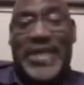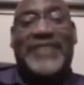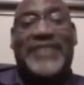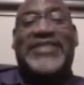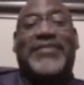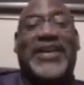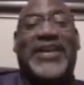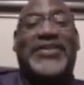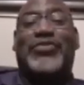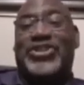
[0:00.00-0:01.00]
I can stop
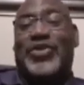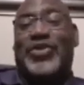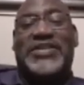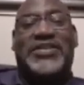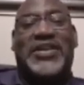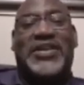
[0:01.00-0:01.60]
there, to rejoice,